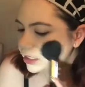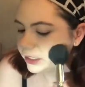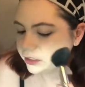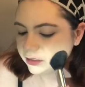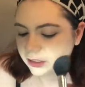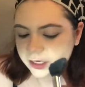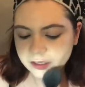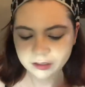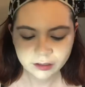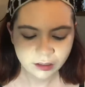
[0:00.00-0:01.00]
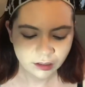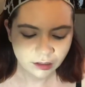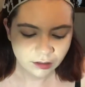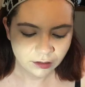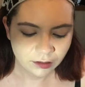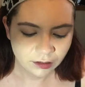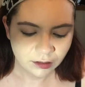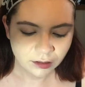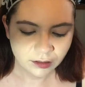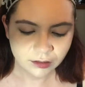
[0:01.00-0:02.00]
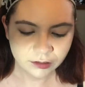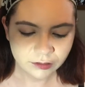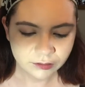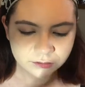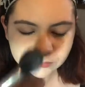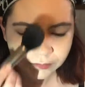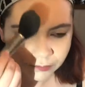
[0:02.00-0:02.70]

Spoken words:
and like, you know,